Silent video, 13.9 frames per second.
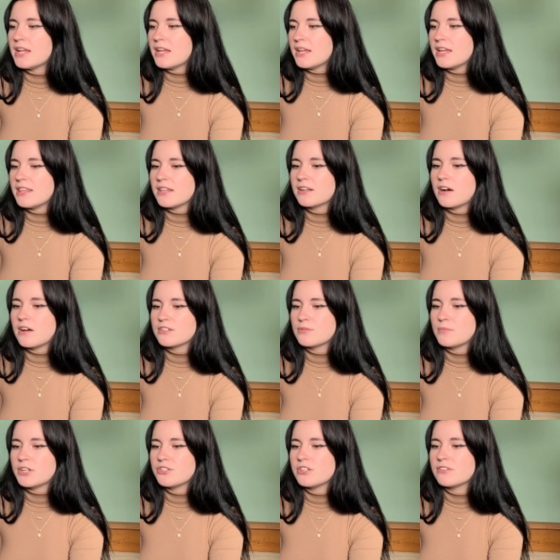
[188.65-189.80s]
in the garden
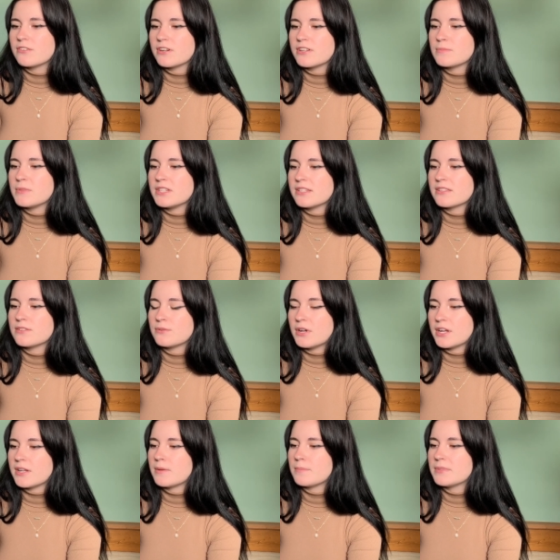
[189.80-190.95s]
where she grows medicinal
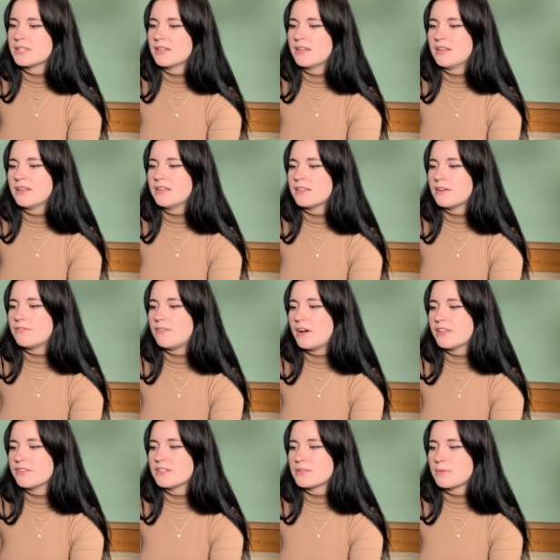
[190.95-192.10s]
herbs. Their
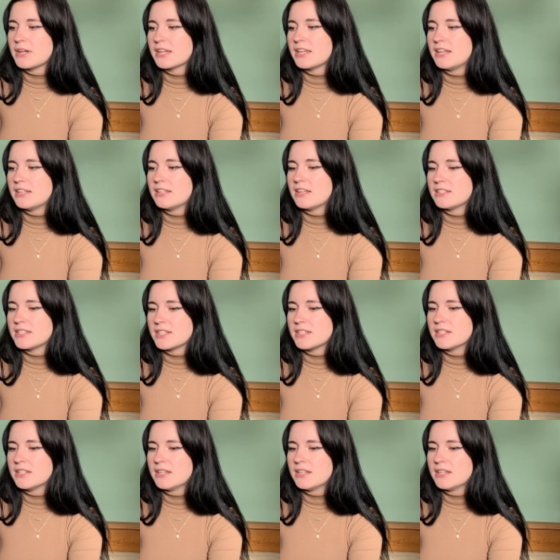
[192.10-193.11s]
father is working in London.